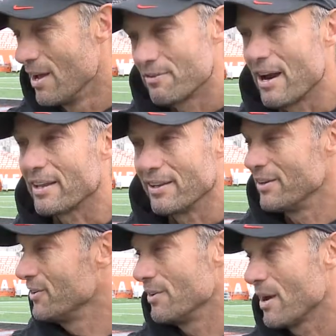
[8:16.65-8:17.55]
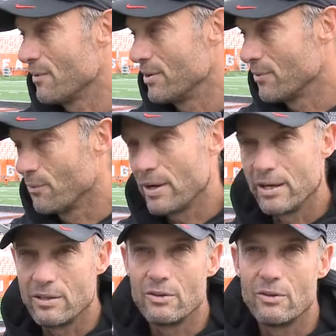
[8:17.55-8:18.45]
Frankly, you do that when you're
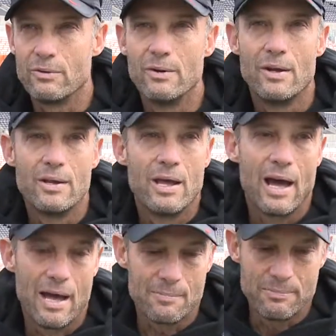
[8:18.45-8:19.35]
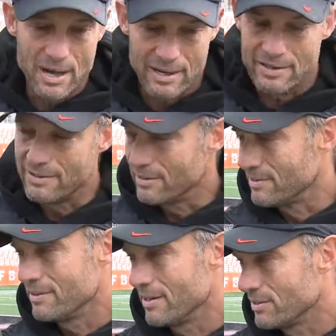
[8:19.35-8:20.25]
winning too, uh, but
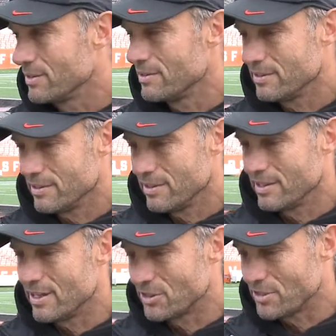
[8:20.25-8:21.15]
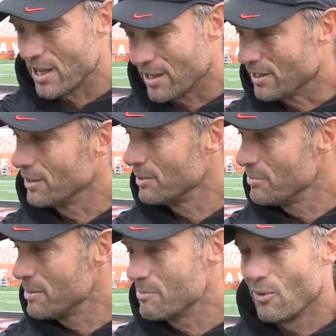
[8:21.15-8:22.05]
it, it, it does take a little
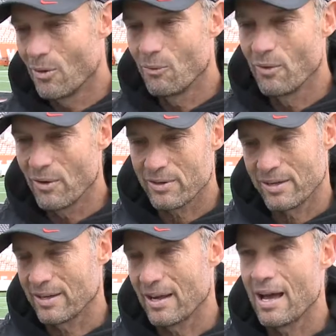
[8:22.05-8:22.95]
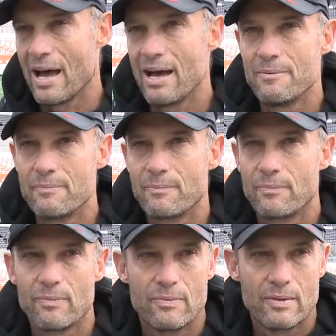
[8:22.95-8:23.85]
bit more work, uh,
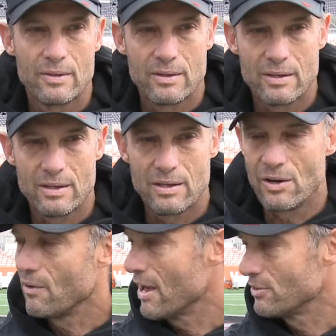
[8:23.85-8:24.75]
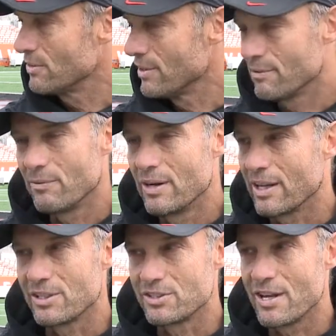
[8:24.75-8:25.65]
you know, as, as when it
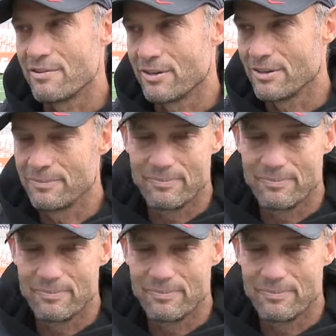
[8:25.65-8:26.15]
gets tougher.